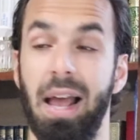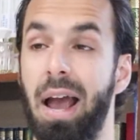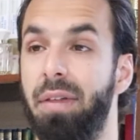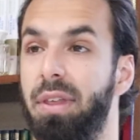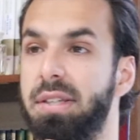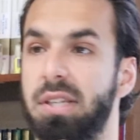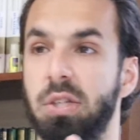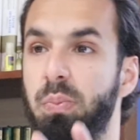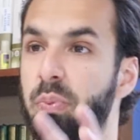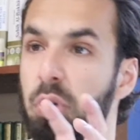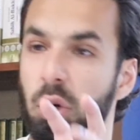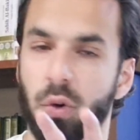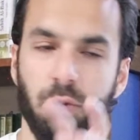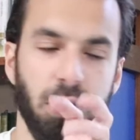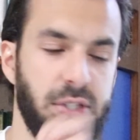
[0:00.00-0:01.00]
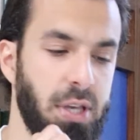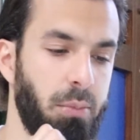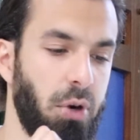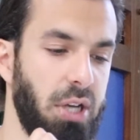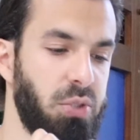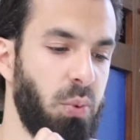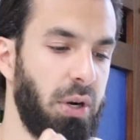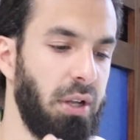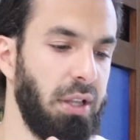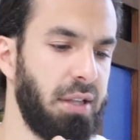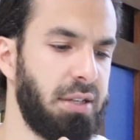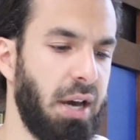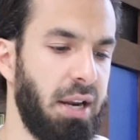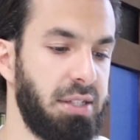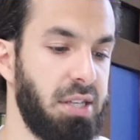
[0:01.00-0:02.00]
And this is beautifully summarized when Allah
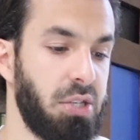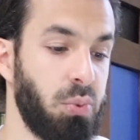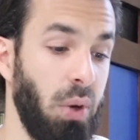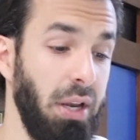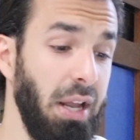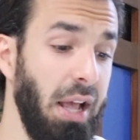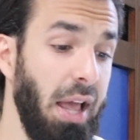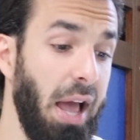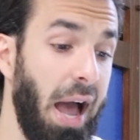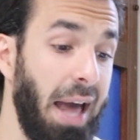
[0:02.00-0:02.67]
ta'ala says what?